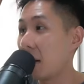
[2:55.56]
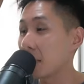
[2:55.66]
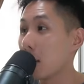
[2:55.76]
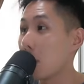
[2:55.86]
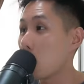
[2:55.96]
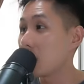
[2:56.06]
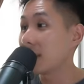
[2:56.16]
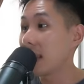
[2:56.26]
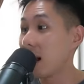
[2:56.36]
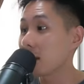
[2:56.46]

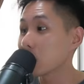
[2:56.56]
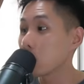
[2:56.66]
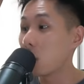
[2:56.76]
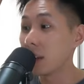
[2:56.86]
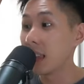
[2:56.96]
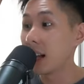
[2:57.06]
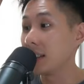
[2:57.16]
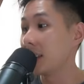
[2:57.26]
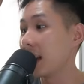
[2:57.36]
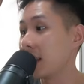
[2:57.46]
component that are sold
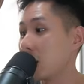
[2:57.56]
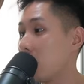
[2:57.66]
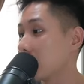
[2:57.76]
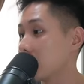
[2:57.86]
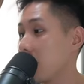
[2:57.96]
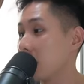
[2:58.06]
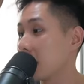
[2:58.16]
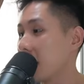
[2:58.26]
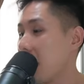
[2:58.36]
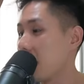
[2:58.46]
online, and it costs
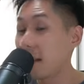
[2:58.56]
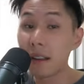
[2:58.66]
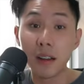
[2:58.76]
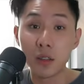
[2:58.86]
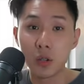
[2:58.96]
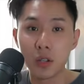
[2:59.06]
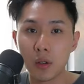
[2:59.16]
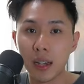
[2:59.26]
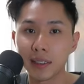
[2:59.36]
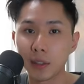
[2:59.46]
around $500
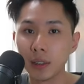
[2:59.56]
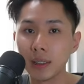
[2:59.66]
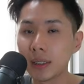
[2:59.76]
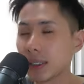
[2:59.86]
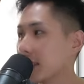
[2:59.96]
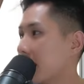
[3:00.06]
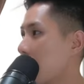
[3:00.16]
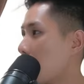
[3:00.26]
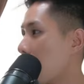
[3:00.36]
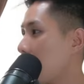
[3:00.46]
US,
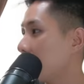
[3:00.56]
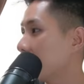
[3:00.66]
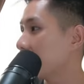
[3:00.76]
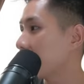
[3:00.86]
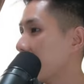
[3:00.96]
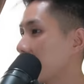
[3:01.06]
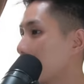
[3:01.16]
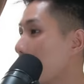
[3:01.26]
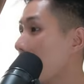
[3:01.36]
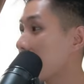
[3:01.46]
whereas a
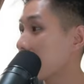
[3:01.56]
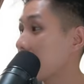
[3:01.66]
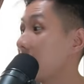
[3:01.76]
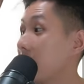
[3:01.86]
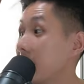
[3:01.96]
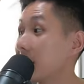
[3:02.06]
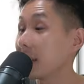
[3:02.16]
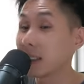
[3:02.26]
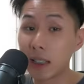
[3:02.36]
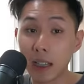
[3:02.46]

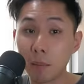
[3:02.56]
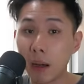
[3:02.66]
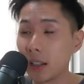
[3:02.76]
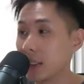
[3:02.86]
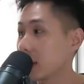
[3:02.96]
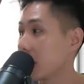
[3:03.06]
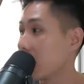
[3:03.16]
256 gigabytes